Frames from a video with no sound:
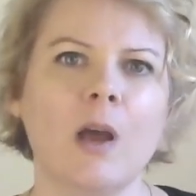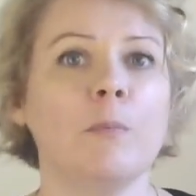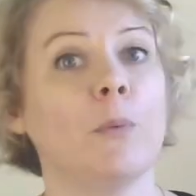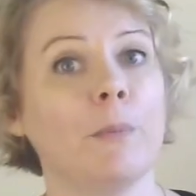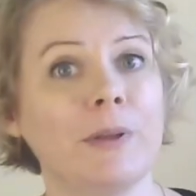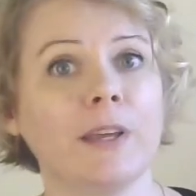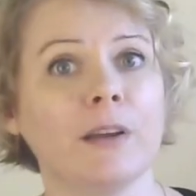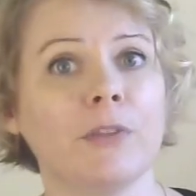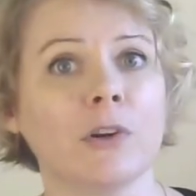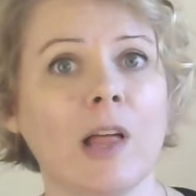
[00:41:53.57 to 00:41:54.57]
But when we think of
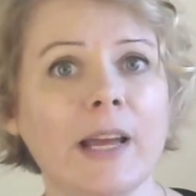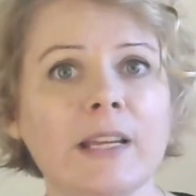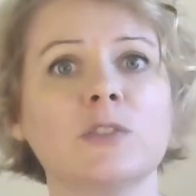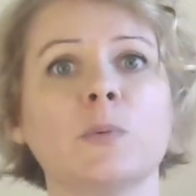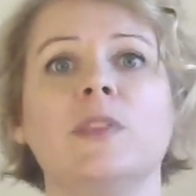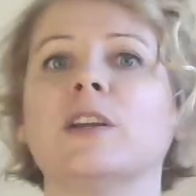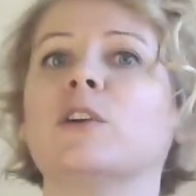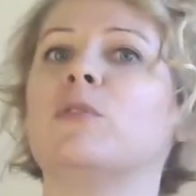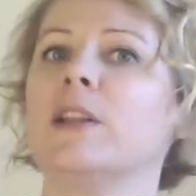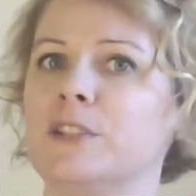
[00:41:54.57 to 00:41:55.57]
their clients, we think
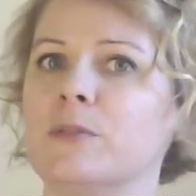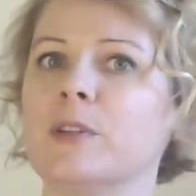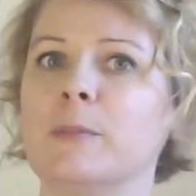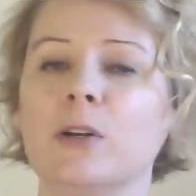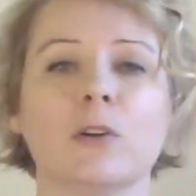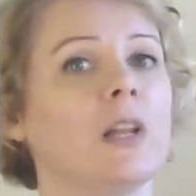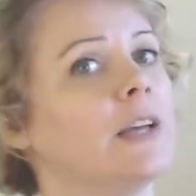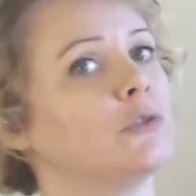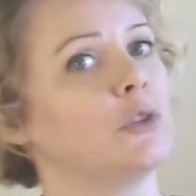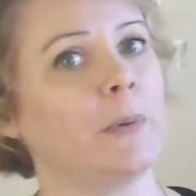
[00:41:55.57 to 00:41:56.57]
of relatively
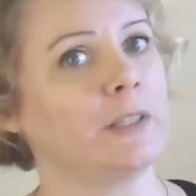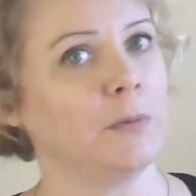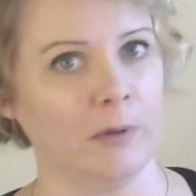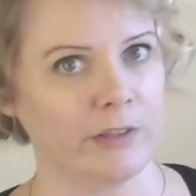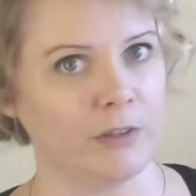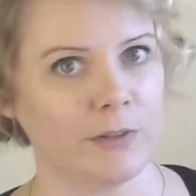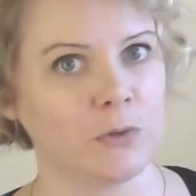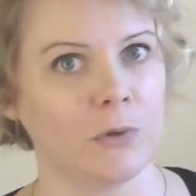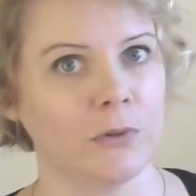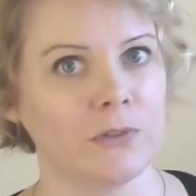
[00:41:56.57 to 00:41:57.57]
middle-class, respectable
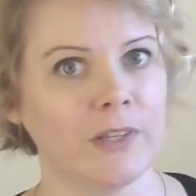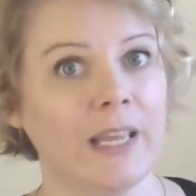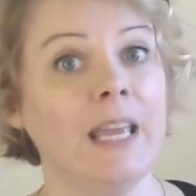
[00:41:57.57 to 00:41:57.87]
individuals,